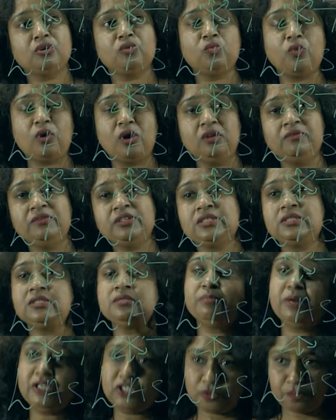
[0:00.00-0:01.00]
a wall which is
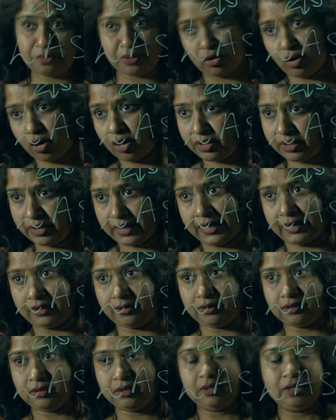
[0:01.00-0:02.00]
much beyond that,
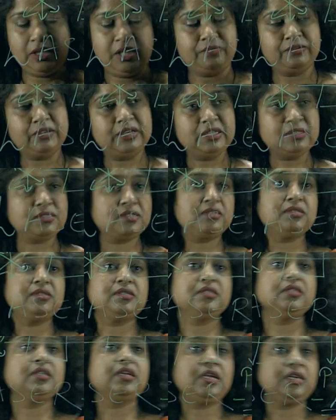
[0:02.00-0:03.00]
if the distance
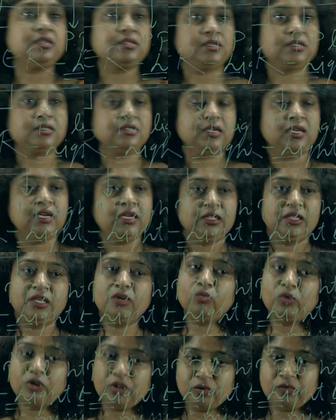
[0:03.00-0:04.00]
increases, then
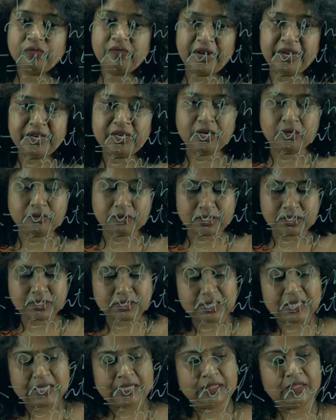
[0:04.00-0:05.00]
what you find out is
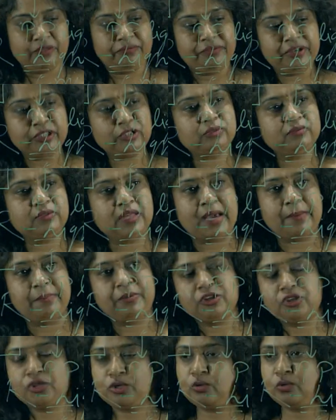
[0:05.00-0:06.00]
the width of the
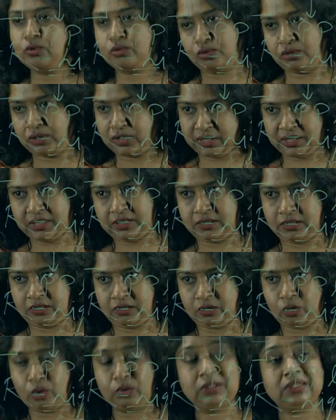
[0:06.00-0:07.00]
aperture goes on increasing,
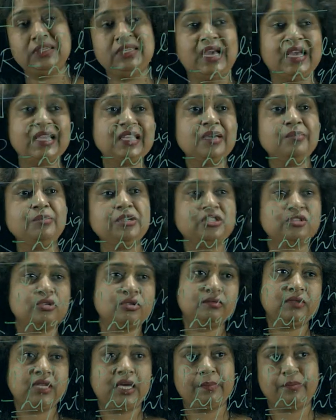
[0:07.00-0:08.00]
or the diameter
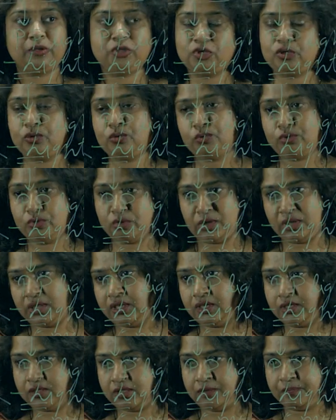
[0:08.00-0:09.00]
of the aperture goes on
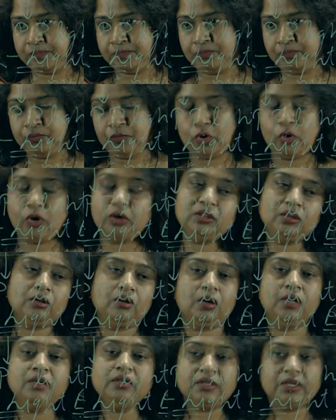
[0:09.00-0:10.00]
increasing. On the
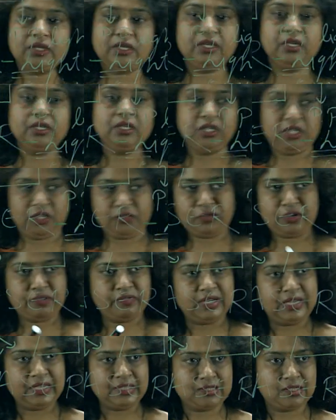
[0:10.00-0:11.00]
contrary, if you have a
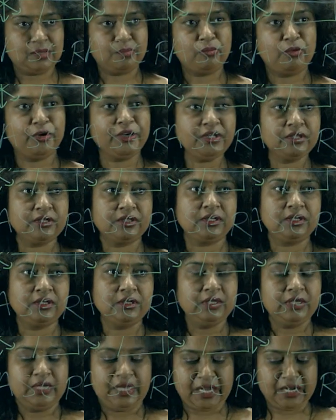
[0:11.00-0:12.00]
laser pointer
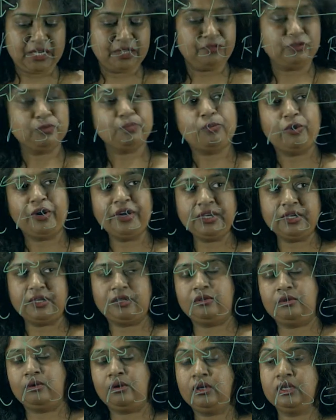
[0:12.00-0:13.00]
and if you point
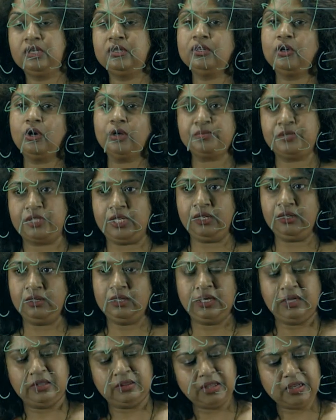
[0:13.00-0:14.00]
it on an object,
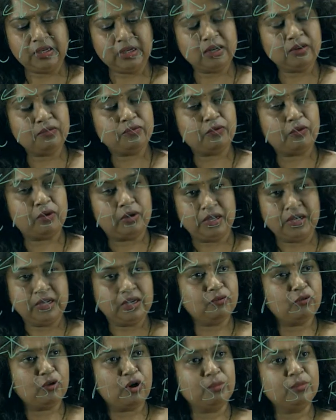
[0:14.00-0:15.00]
then it will
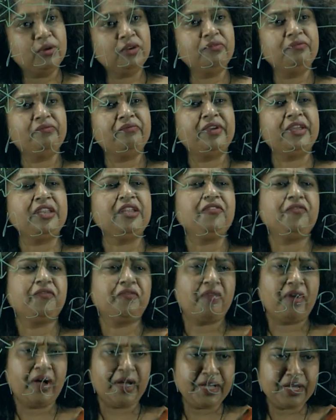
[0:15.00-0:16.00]
form a very
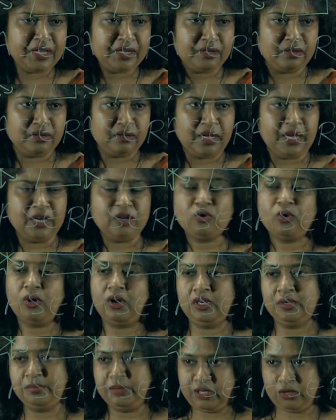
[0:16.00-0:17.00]
fine and
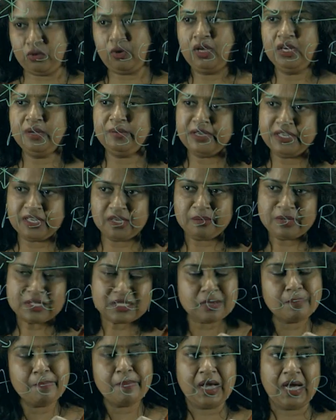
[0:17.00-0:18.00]
collimated. Collimated means
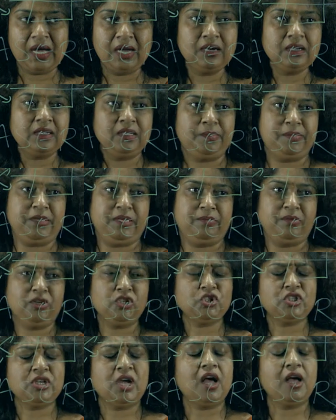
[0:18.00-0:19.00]
a parallel beam, a
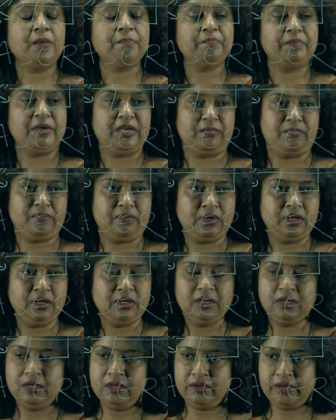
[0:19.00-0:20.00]
sharp beam,
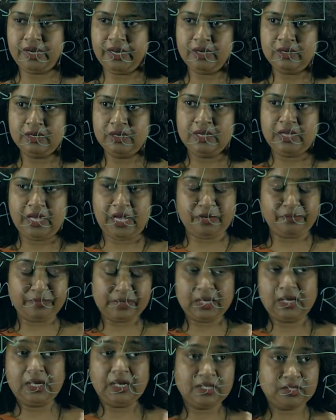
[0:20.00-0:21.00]
right. And with
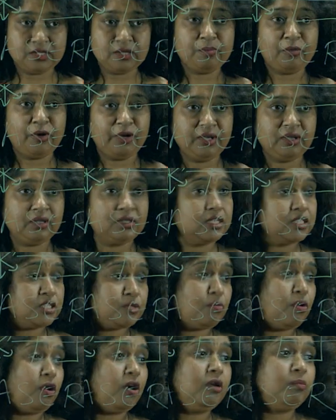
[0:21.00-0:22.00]
that laser pointer, that
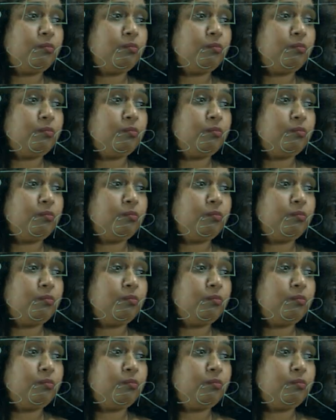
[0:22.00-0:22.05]
small